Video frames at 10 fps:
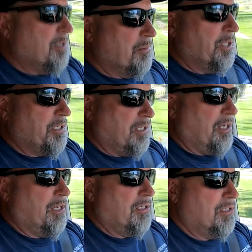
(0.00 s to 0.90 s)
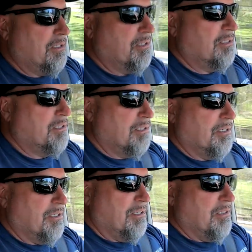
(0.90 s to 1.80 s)
but uh,
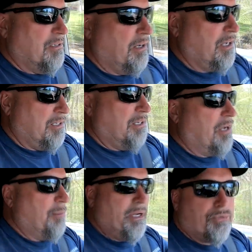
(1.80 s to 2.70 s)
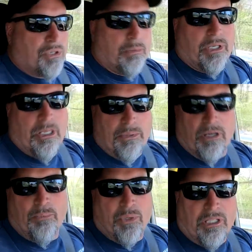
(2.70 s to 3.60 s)
I, am having trouble keeping
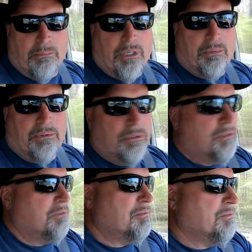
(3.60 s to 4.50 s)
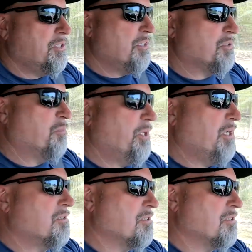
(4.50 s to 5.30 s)
up with him, people. Jeez,